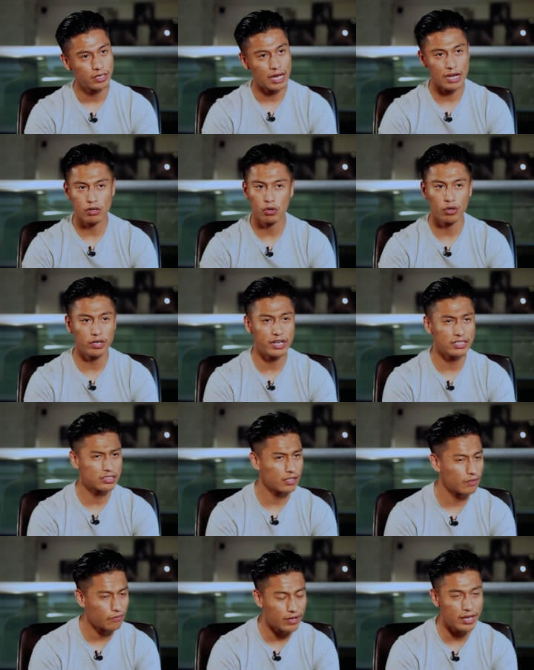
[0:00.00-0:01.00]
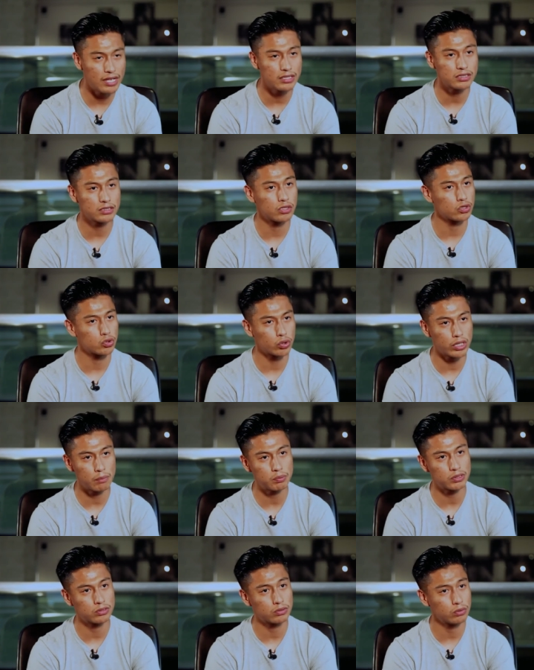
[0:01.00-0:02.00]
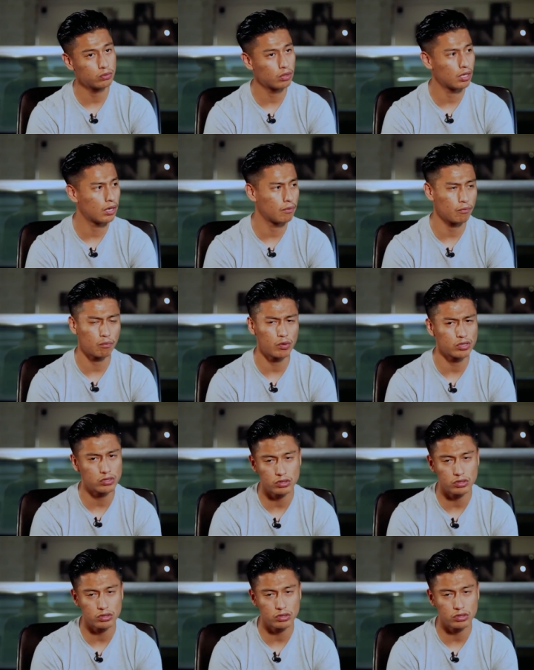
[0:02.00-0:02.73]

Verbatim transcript: I coordinate the events, the trips to, uh,